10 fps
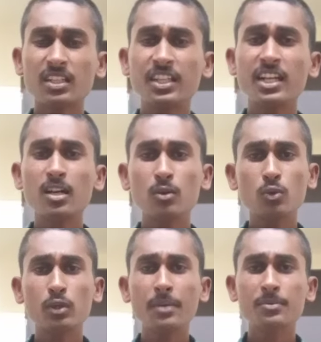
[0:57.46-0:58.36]
there are
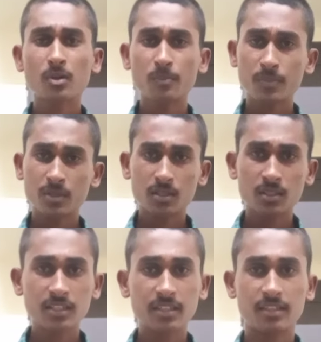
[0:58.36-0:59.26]
two types of
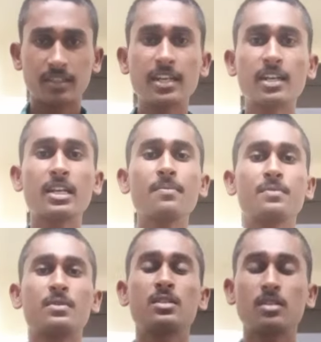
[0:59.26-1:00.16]
data
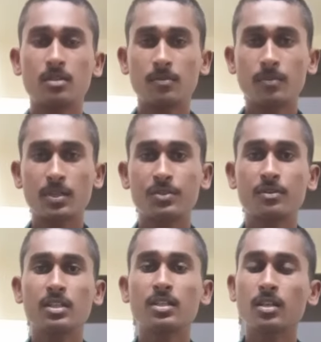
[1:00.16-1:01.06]
types. First one